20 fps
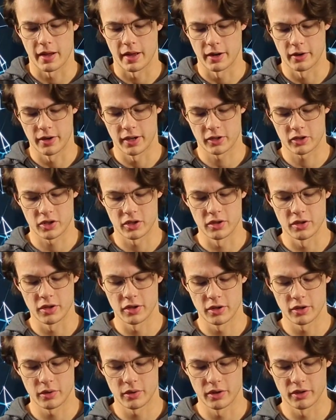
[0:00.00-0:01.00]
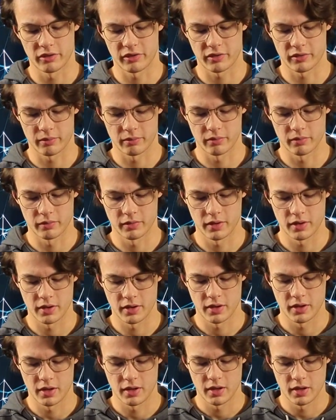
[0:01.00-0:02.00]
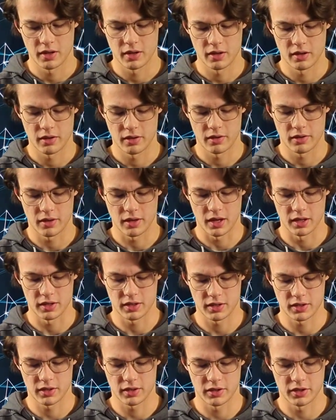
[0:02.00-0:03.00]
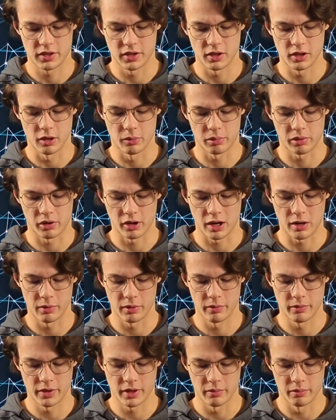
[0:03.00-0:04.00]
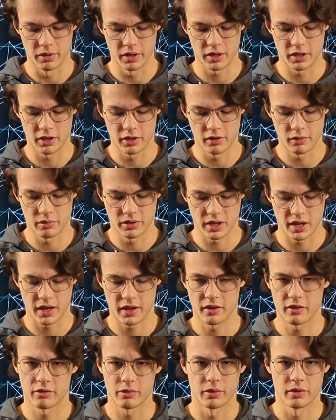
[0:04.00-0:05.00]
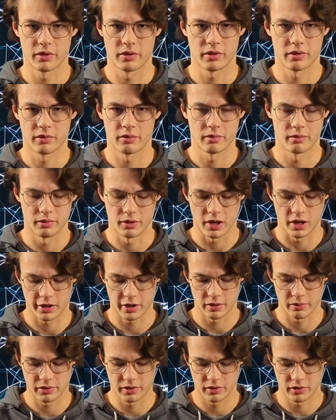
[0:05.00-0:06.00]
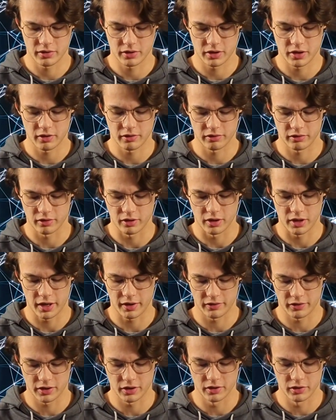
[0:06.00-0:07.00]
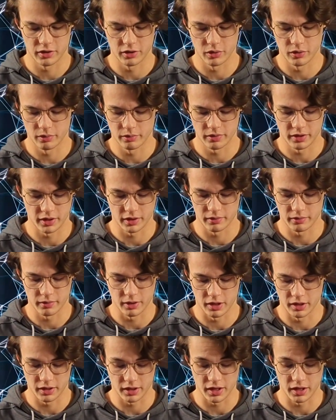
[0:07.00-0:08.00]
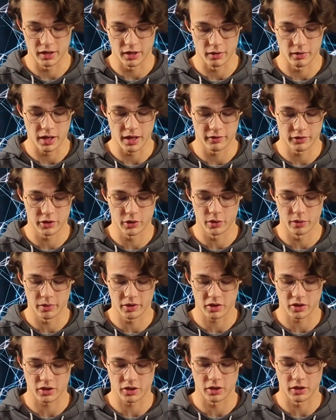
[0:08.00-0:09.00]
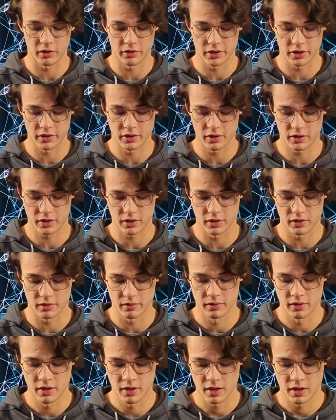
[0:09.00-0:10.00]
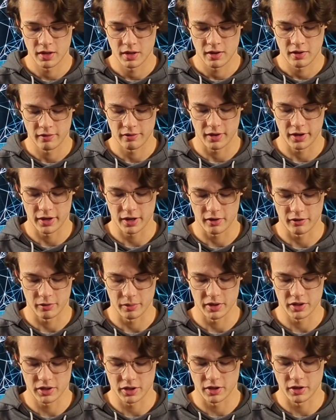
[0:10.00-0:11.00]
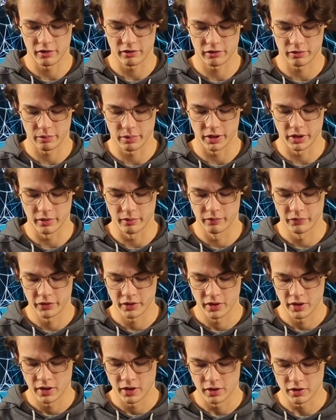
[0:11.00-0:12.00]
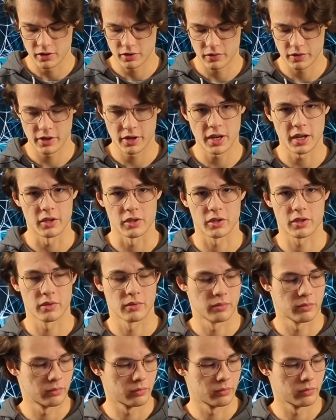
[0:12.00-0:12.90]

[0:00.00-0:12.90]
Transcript: I don't actually know if that's still a problem that big cubes have with lockups and stuff. I'll have to do, again, I'll have to do a bunch of solves on this and find out for myself, but this is really nice.